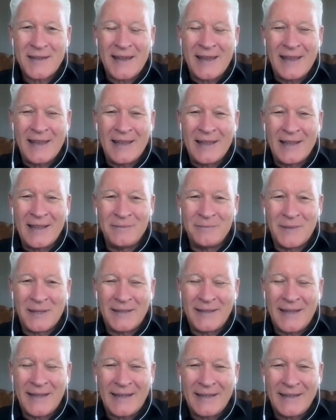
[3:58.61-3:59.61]
and my
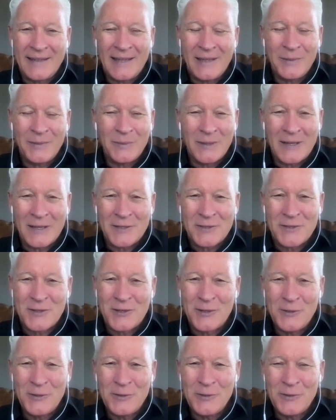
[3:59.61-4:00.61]
daddy died when I was
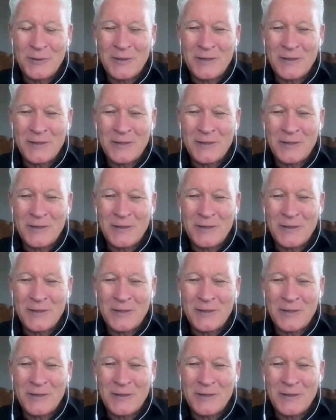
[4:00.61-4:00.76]
2.